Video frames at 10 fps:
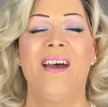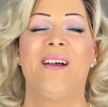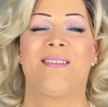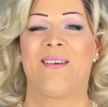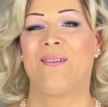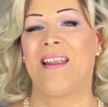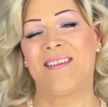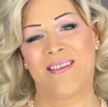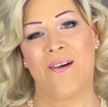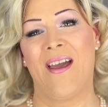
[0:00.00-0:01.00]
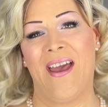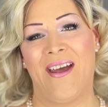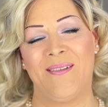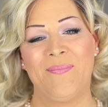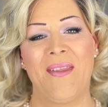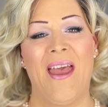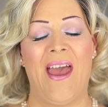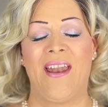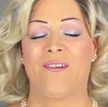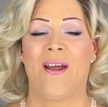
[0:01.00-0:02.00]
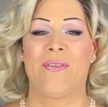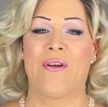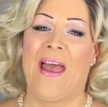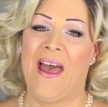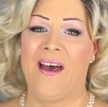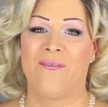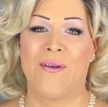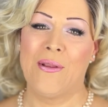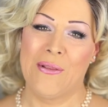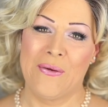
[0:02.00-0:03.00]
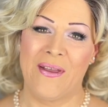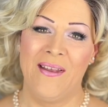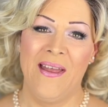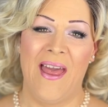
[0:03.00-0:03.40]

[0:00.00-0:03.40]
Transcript: So let's go ahead and rather have a look